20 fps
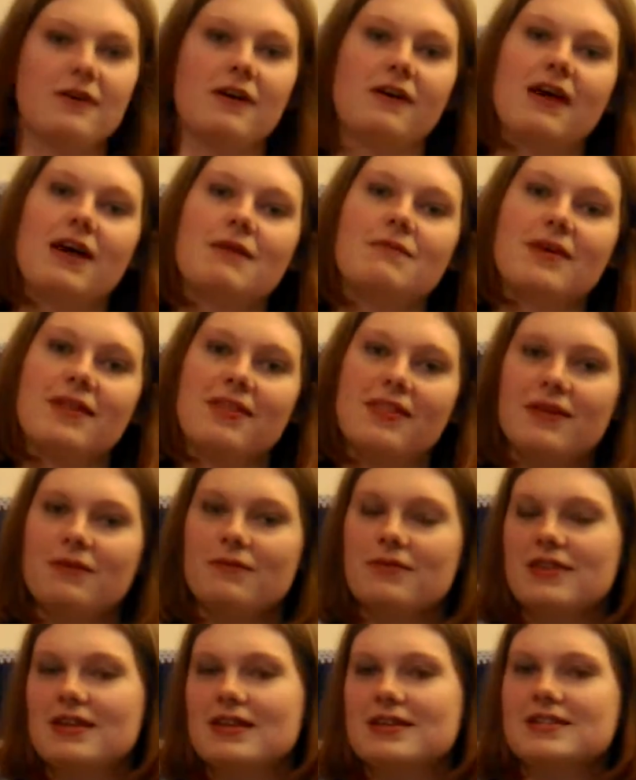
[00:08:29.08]
grab
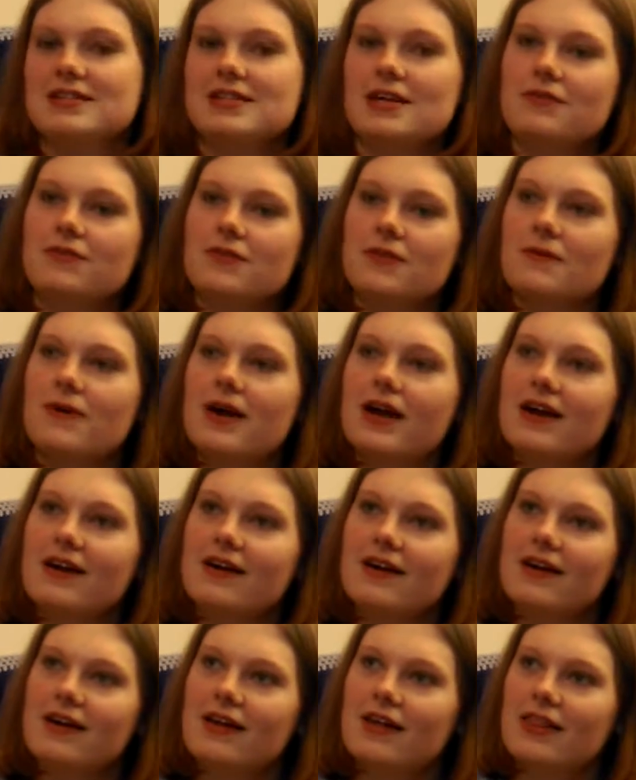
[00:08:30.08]
anything with that stuff in the way.
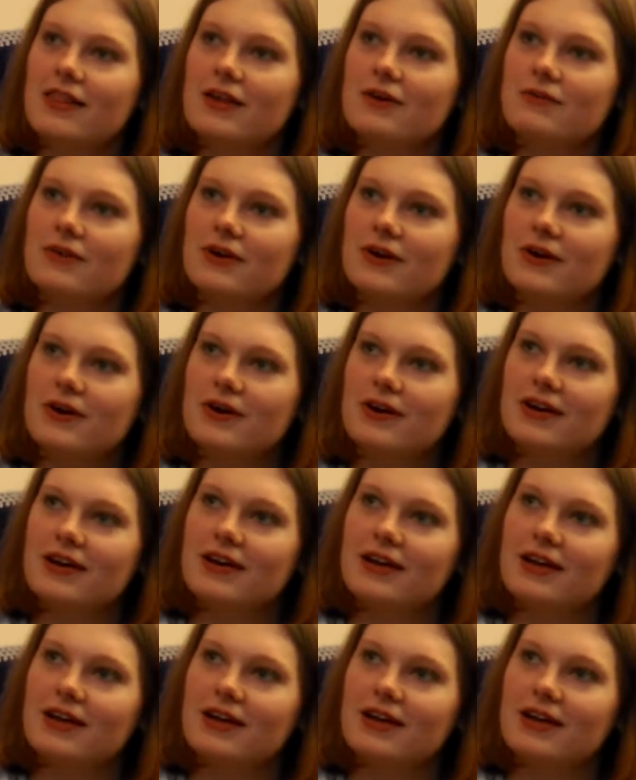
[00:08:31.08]
There we go.